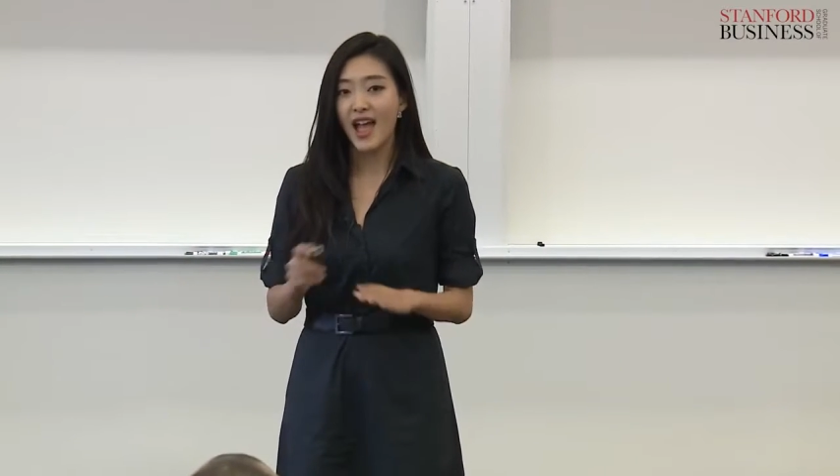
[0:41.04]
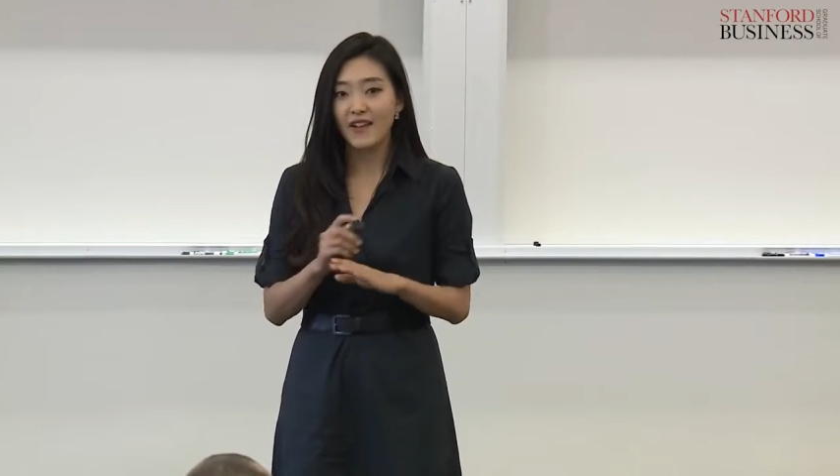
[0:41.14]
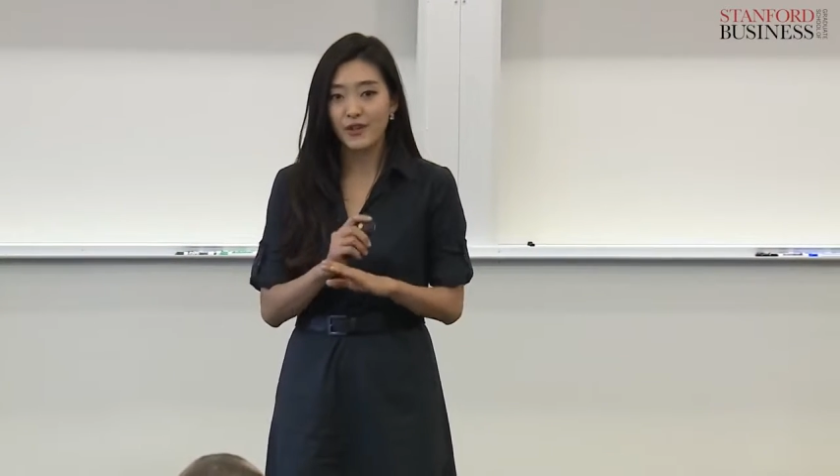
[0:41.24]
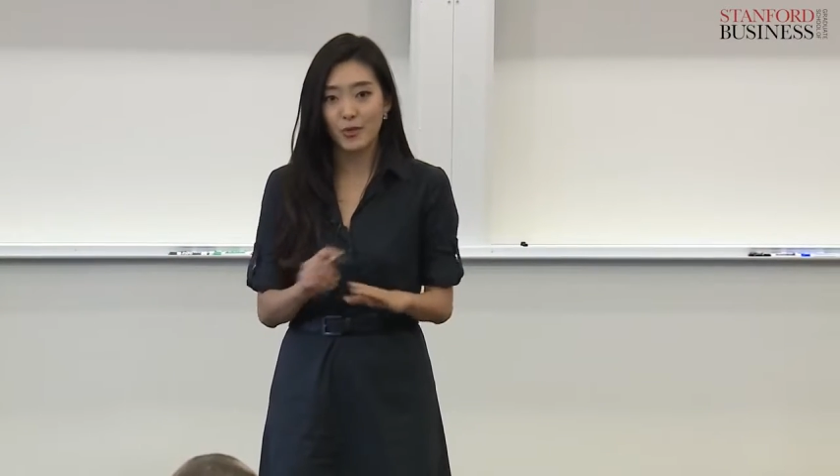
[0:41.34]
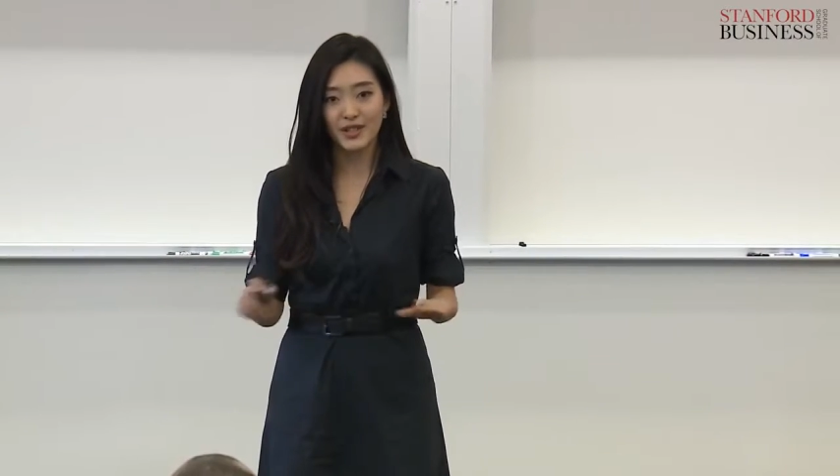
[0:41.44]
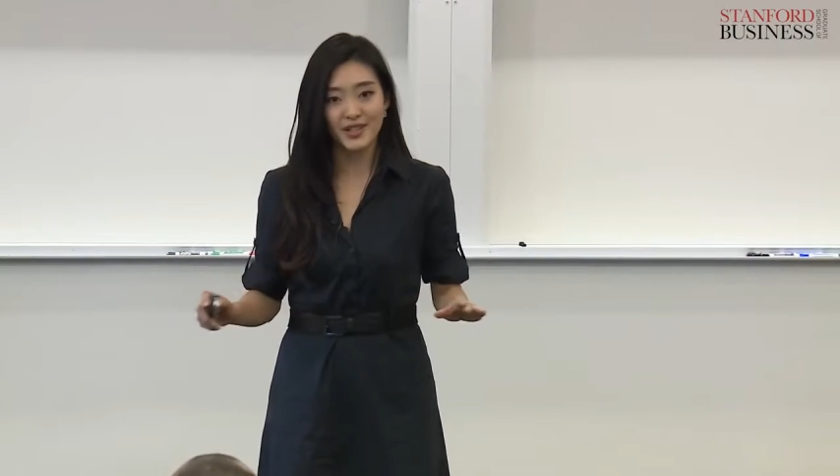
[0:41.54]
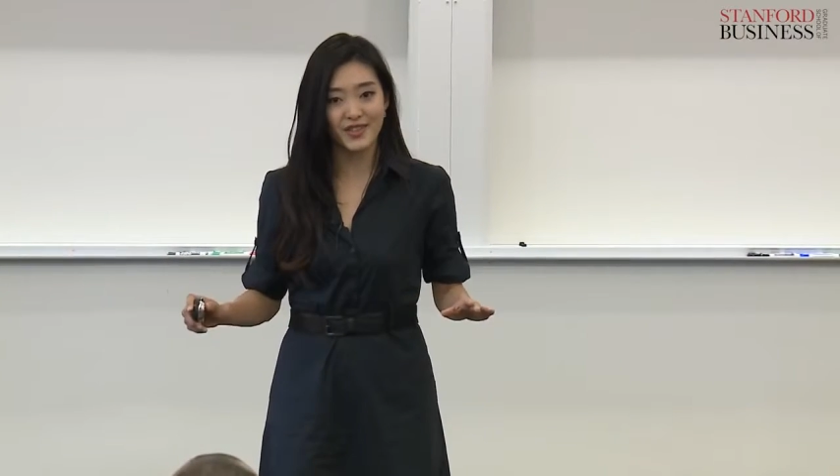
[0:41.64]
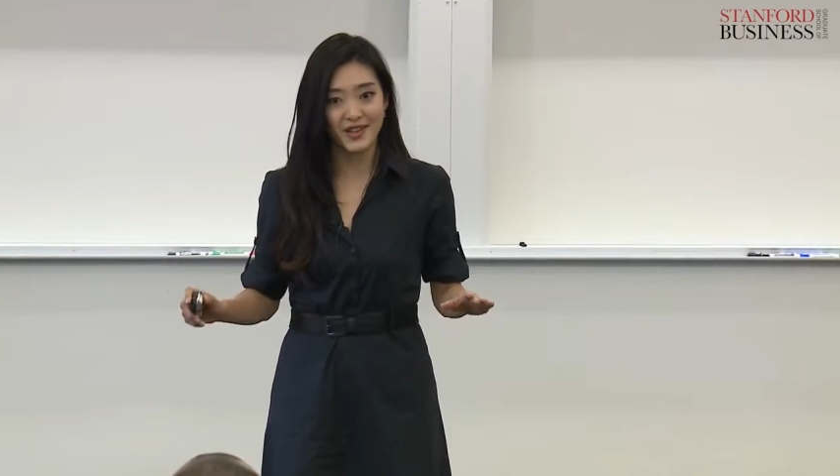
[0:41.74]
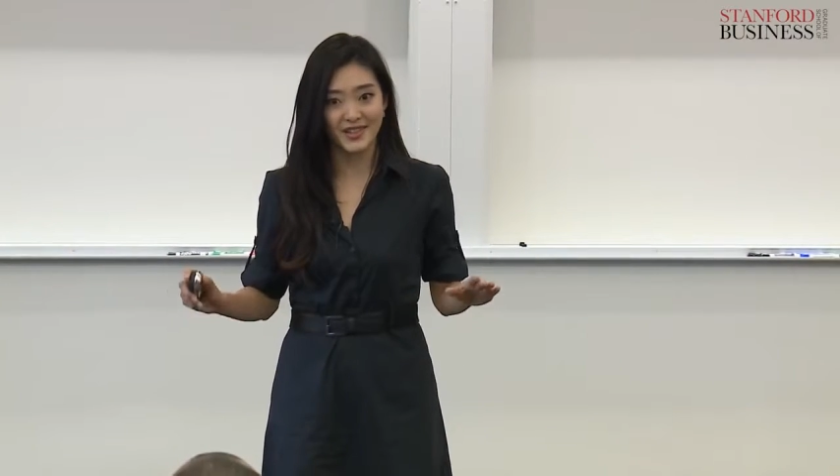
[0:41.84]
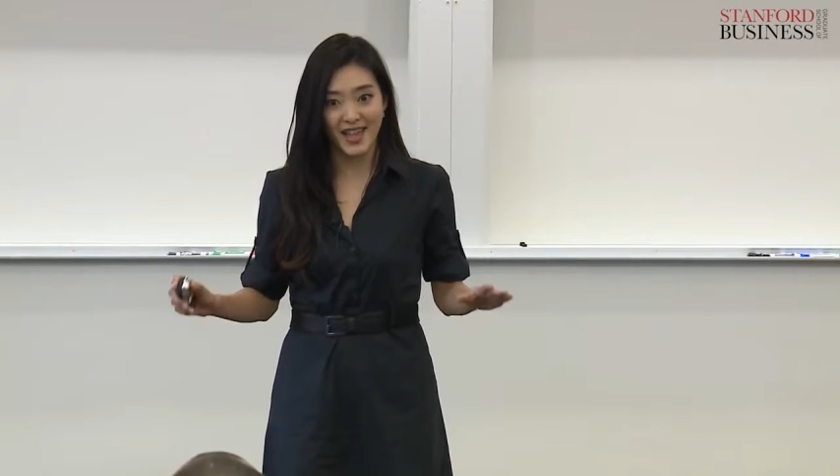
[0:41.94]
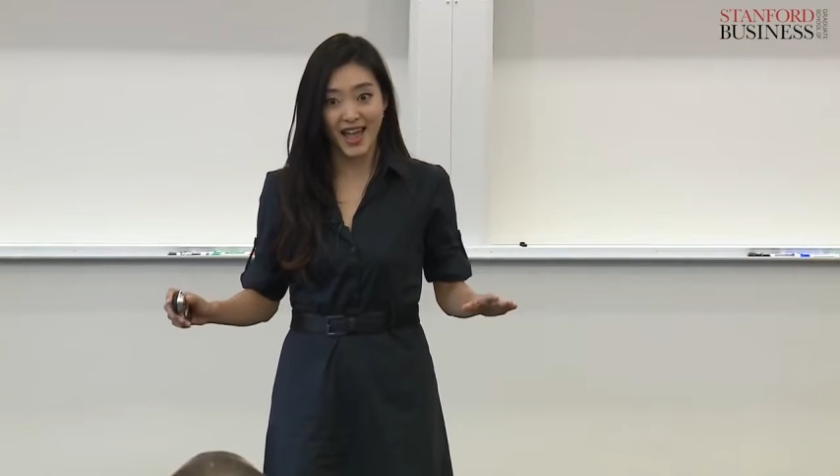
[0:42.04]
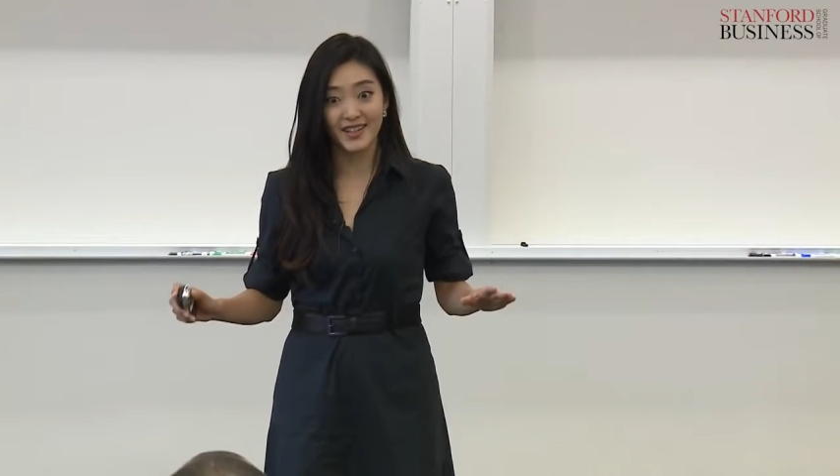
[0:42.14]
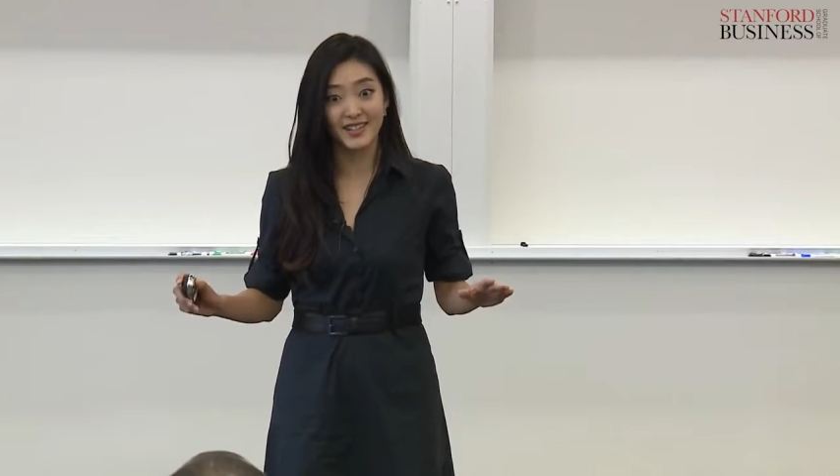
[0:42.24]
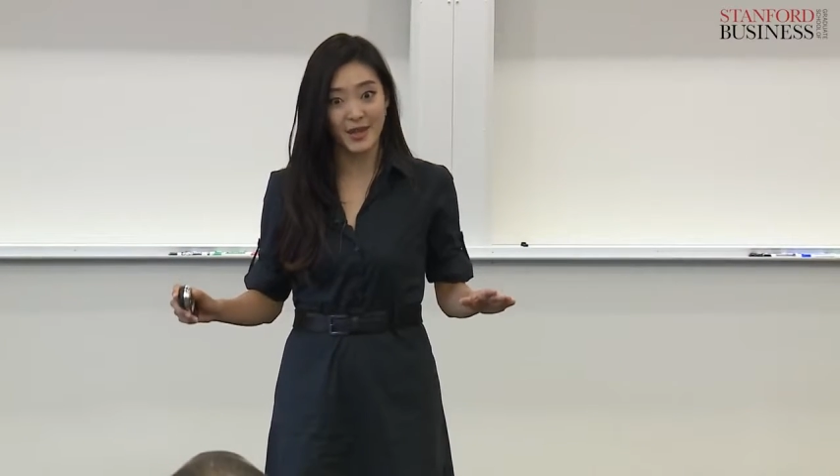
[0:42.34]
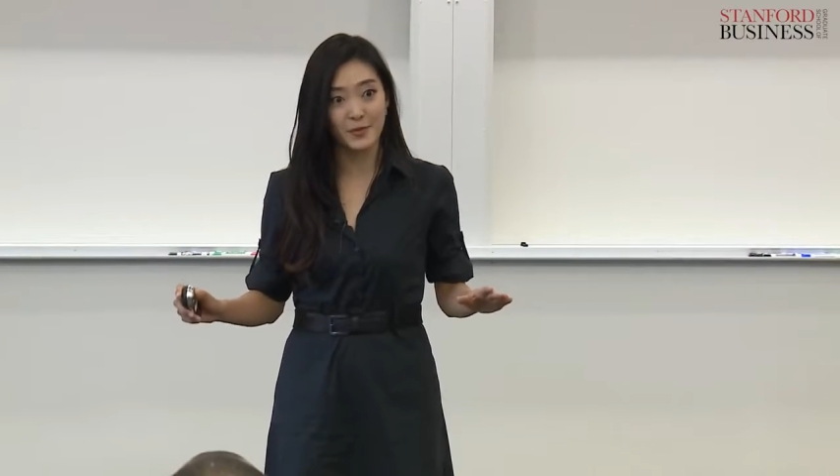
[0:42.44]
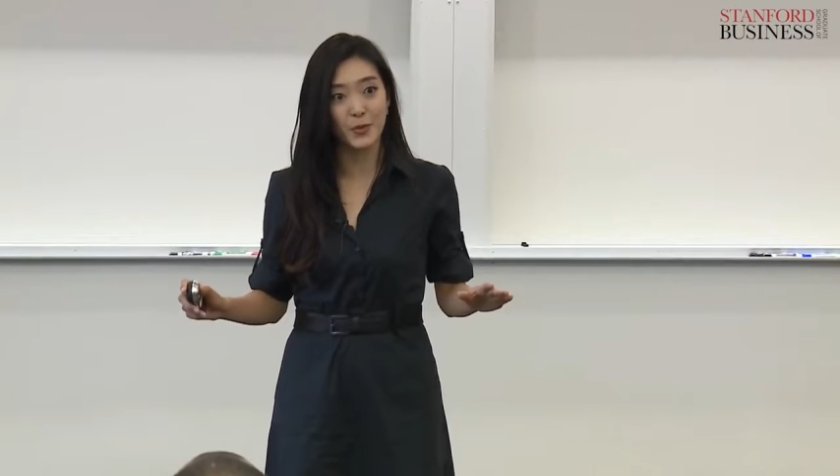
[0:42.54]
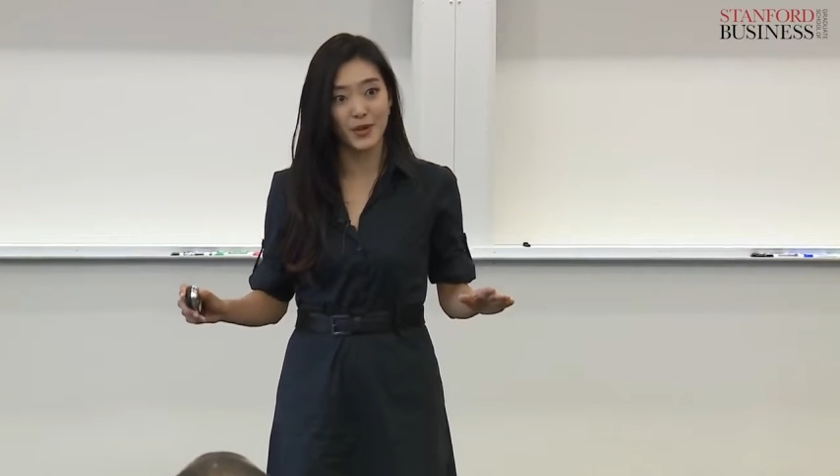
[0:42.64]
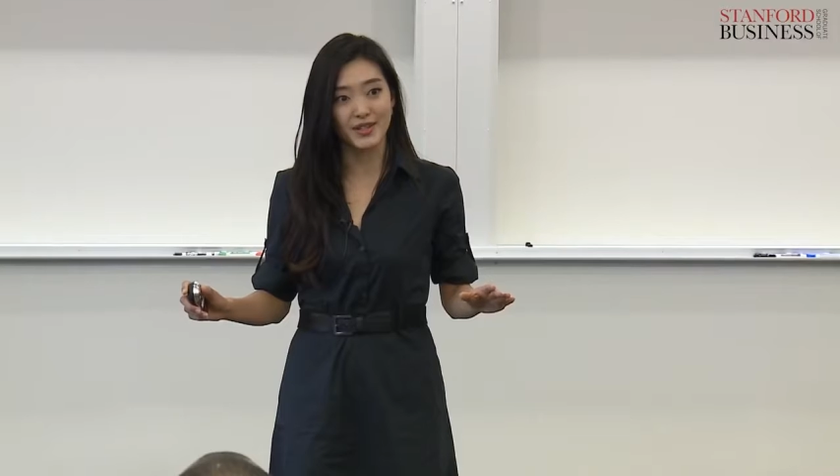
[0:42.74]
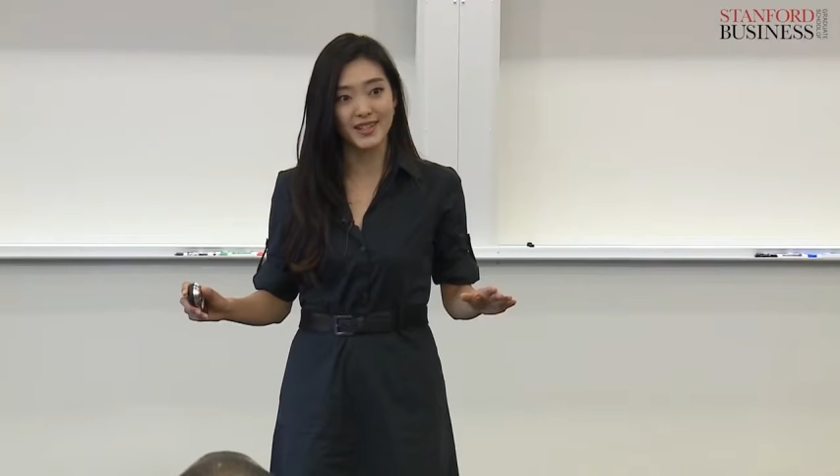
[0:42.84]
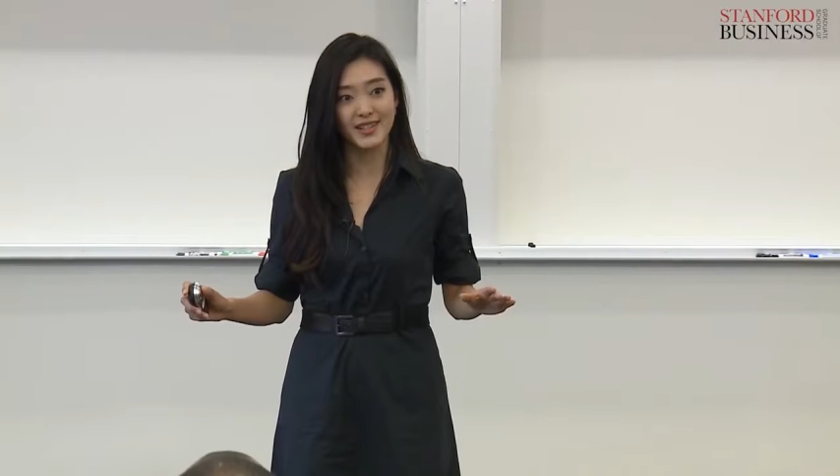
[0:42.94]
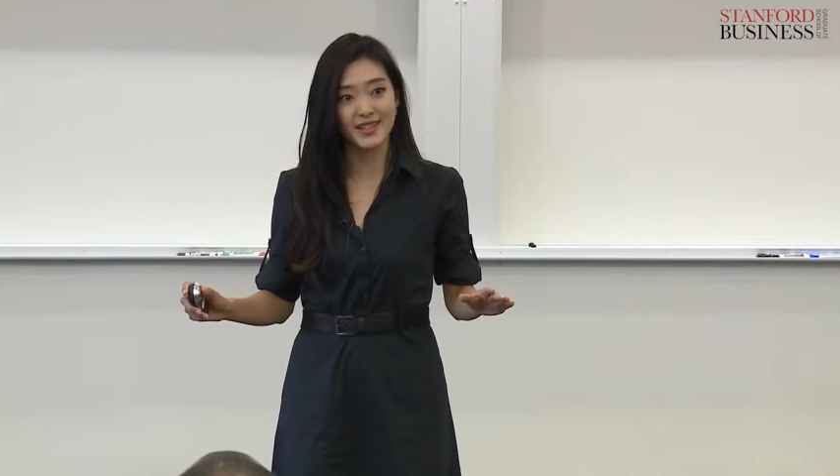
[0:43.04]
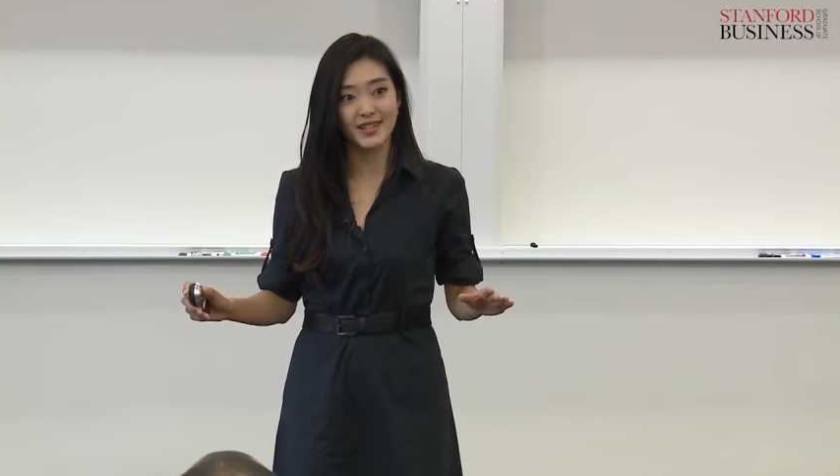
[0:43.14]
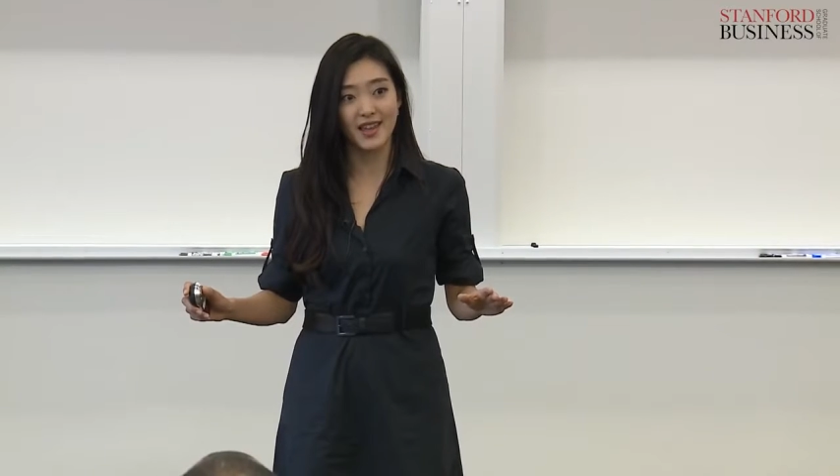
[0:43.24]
Everyone took the exact same courses,